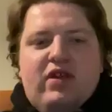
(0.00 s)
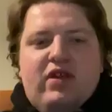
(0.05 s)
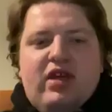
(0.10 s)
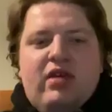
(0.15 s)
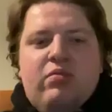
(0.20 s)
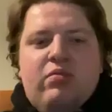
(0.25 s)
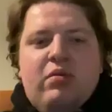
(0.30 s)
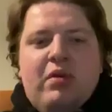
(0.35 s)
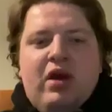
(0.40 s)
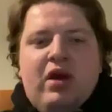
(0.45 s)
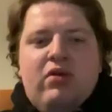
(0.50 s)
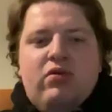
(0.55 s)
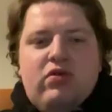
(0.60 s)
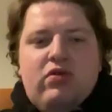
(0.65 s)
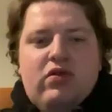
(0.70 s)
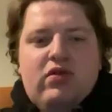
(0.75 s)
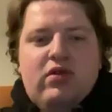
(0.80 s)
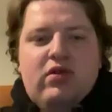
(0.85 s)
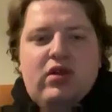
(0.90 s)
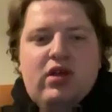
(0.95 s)
to keep him out.
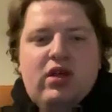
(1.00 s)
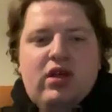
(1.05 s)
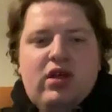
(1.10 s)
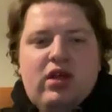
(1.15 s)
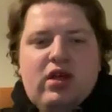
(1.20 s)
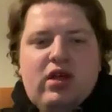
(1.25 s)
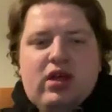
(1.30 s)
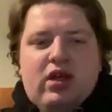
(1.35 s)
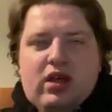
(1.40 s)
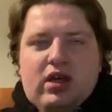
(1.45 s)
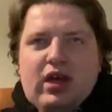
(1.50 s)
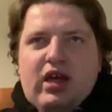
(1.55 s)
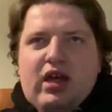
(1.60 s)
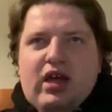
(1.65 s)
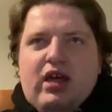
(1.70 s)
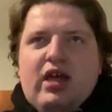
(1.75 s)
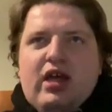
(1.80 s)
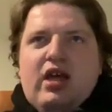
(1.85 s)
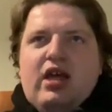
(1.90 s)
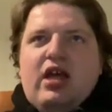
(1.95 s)

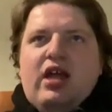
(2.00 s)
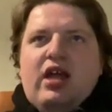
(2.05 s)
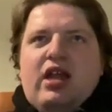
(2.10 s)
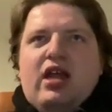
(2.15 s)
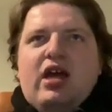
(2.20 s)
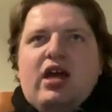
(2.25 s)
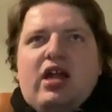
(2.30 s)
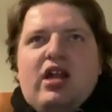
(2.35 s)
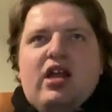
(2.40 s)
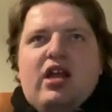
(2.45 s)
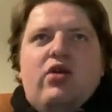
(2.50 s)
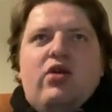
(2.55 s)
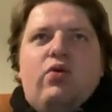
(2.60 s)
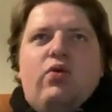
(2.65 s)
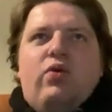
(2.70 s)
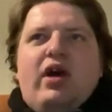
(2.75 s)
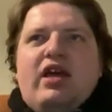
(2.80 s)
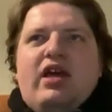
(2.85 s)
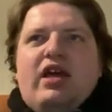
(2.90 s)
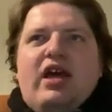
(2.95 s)
And in a
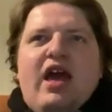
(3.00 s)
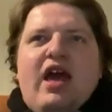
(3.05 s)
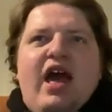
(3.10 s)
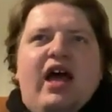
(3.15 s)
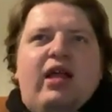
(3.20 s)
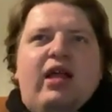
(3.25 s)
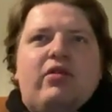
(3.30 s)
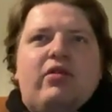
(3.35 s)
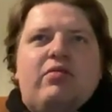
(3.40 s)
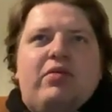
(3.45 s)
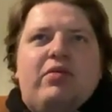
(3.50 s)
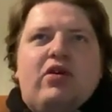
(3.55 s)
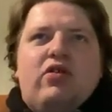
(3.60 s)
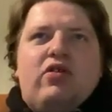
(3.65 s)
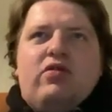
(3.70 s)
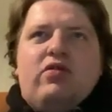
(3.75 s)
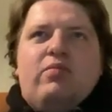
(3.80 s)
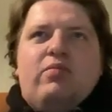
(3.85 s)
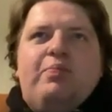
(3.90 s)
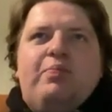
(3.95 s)
way, it helps,
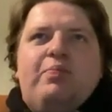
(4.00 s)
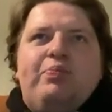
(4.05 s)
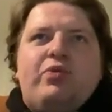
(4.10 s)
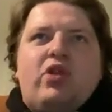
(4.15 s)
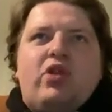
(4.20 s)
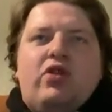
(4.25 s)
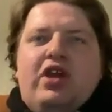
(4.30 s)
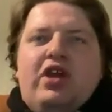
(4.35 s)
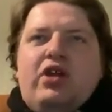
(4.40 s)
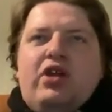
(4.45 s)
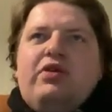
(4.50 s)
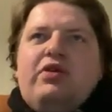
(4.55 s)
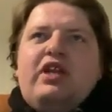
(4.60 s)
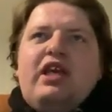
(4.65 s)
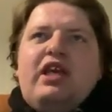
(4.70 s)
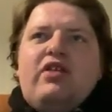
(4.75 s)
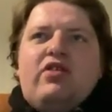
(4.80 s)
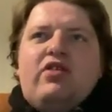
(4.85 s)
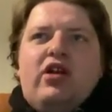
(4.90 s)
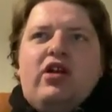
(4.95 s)
because they don't
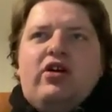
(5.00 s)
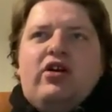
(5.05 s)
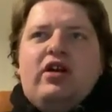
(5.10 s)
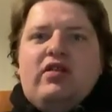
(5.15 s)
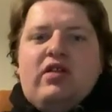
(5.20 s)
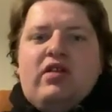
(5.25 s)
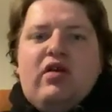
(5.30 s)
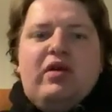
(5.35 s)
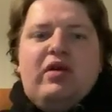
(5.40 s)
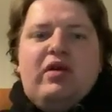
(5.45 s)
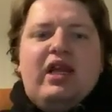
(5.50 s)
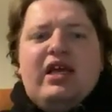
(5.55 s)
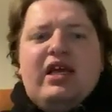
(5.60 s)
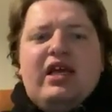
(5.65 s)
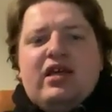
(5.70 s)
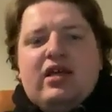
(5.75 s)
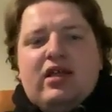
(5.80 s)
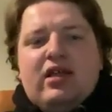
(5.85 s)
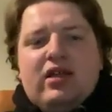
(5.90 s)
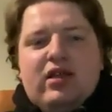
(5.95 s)
need to look at Dewi
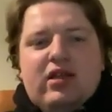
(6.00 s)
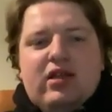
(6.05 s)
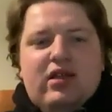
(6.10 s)
Lake.